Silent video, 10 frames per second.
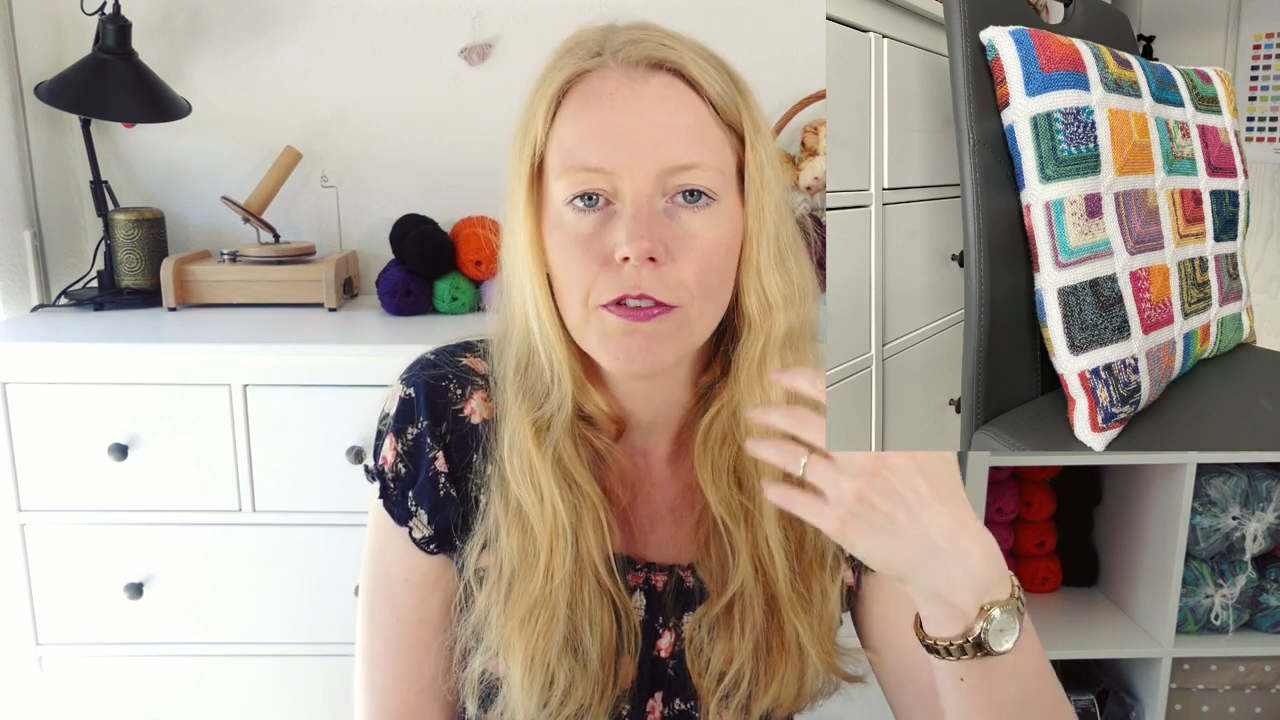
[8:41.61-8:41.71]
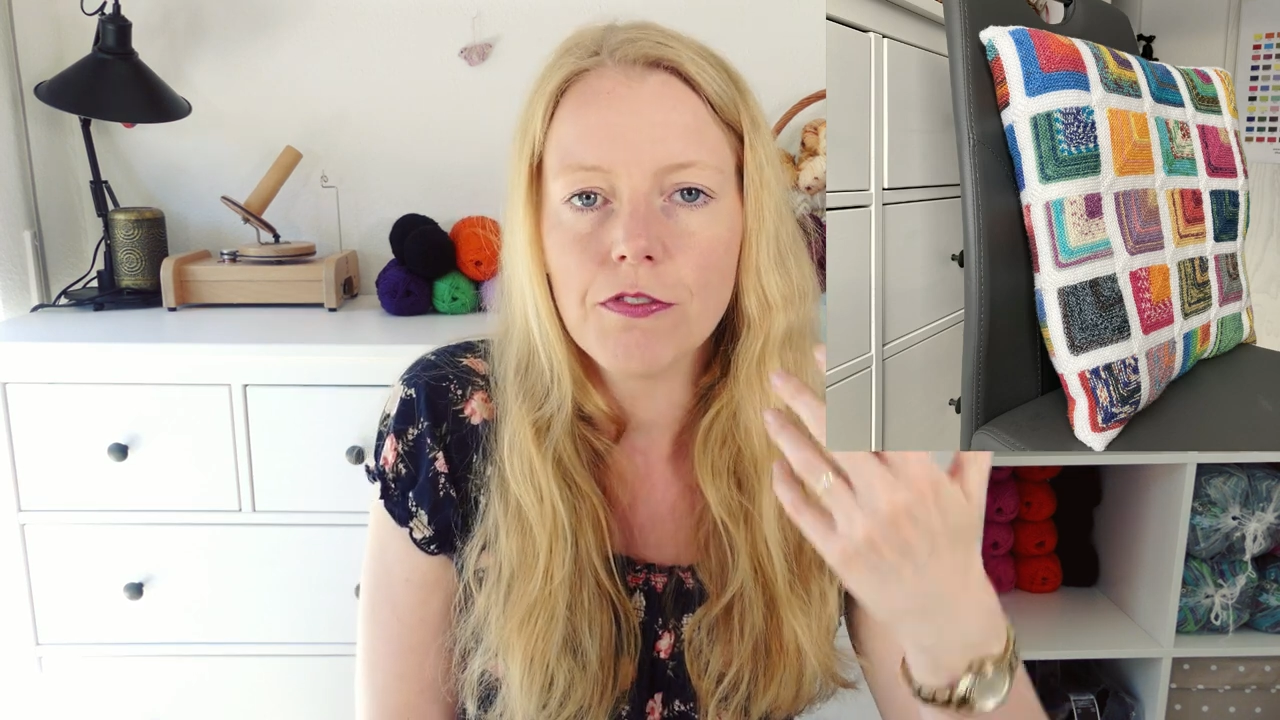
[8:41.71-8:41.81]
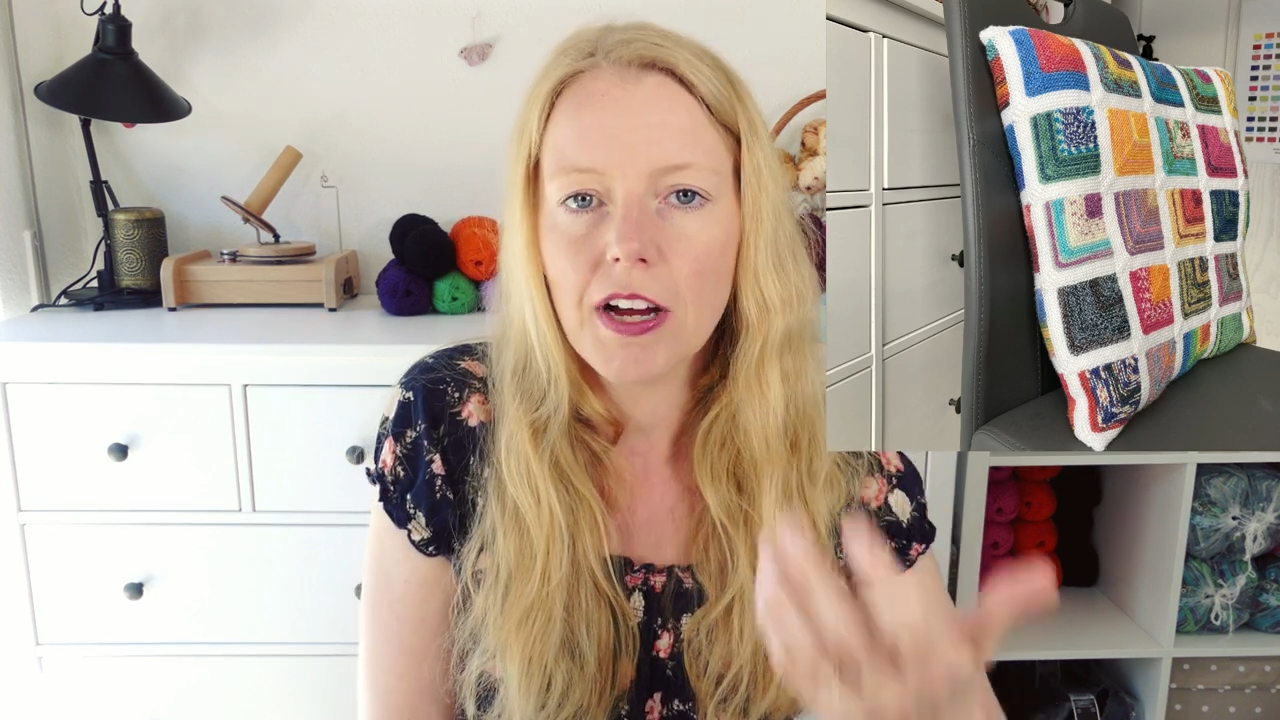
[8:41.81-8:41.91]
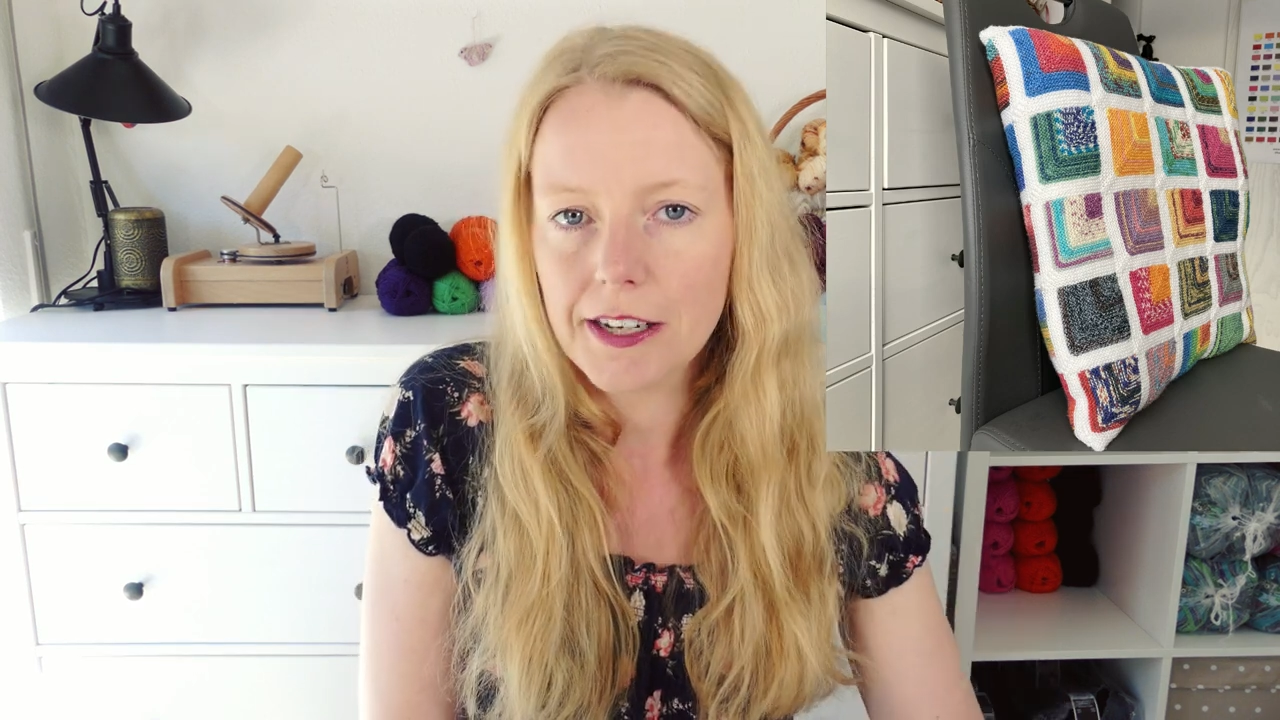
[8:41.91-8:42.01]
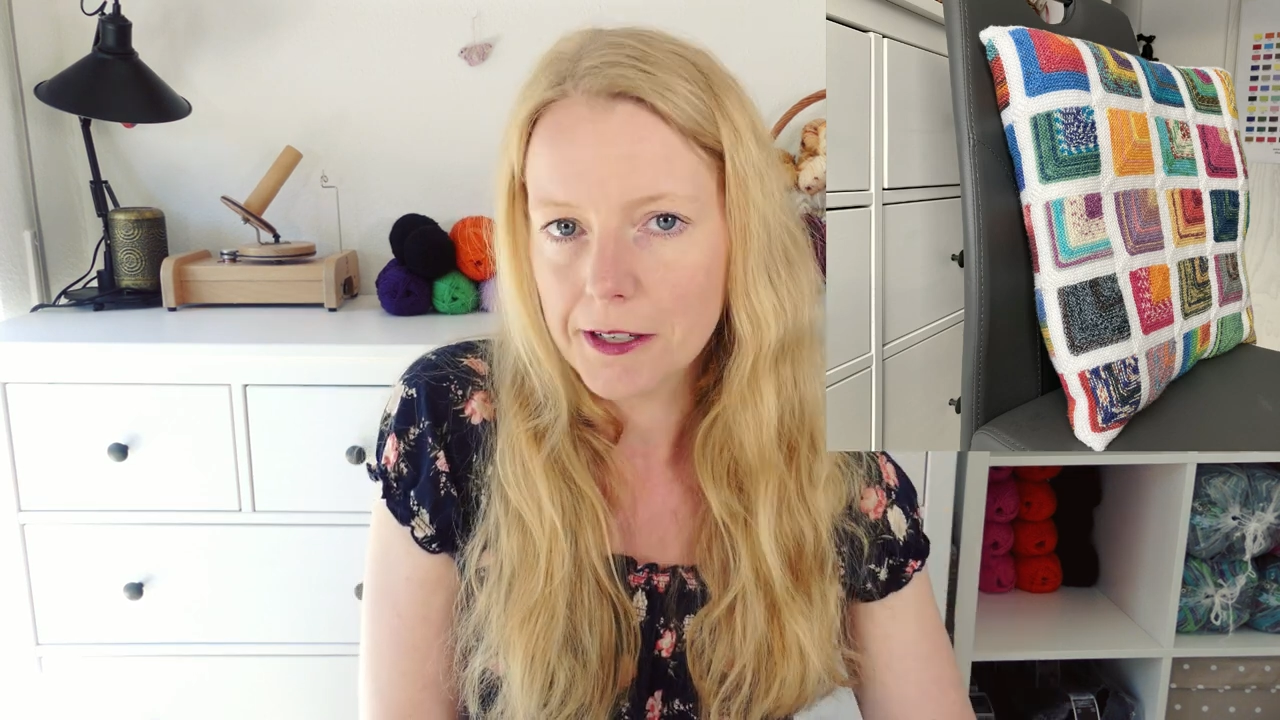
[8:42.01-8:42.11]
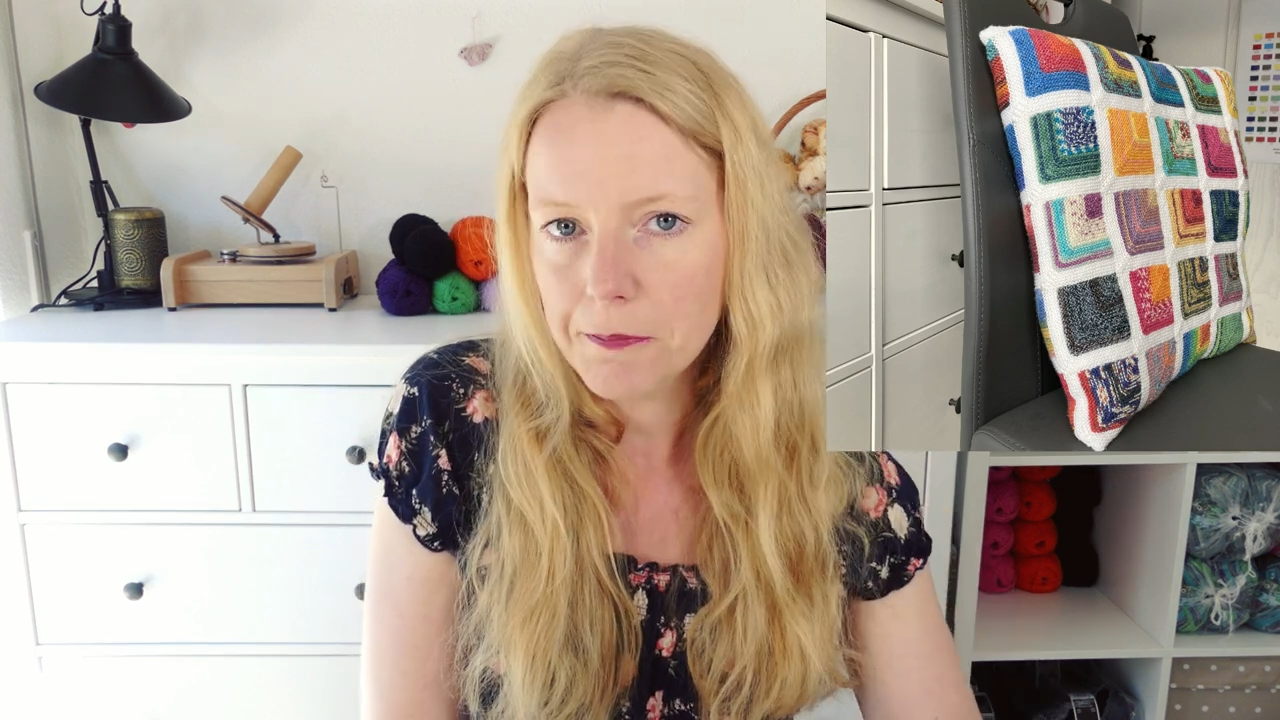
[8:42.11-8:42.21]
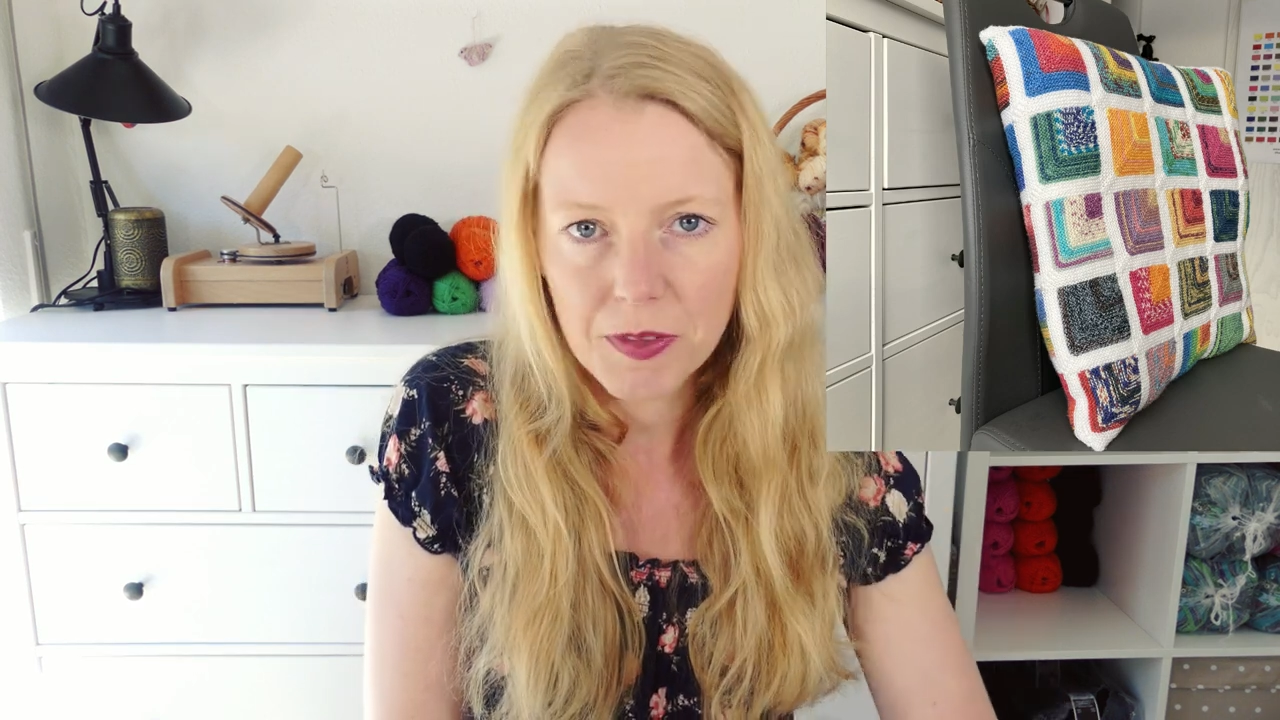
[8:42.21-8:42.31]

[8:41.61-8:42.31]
fun